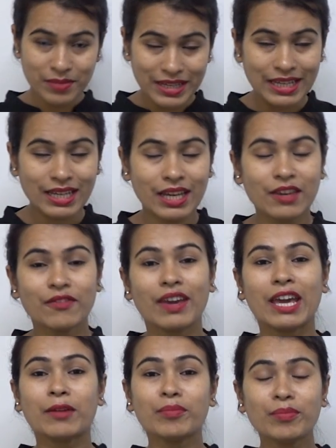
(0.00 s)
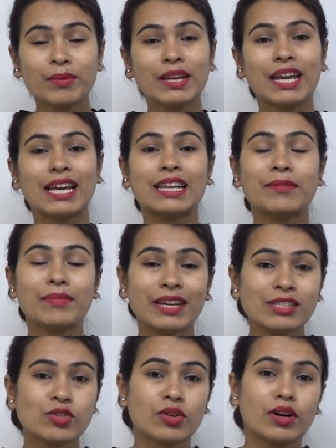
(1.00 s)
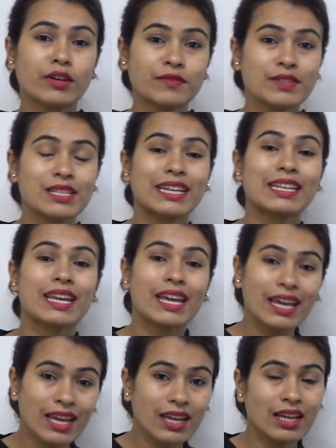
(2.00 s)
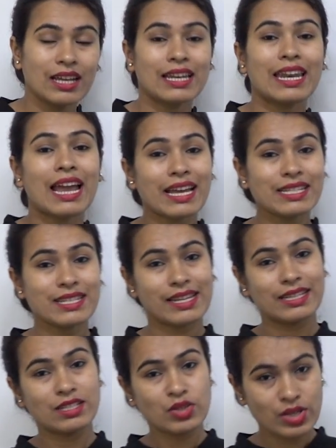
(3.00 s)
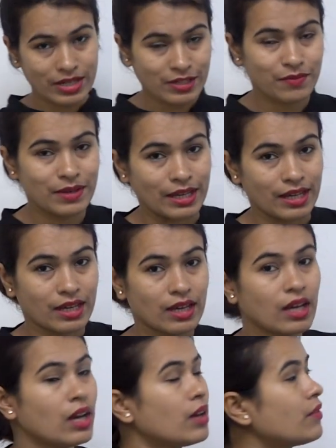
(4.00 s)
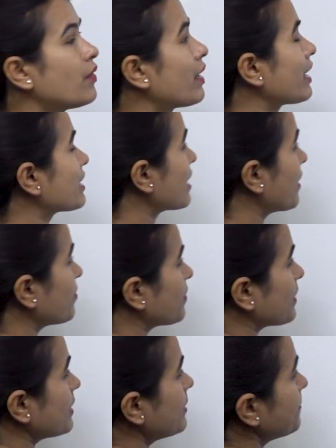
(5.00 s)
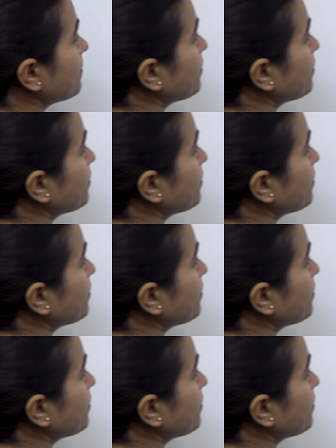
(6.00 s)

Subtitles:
B if every element of set A lies in set B. For example,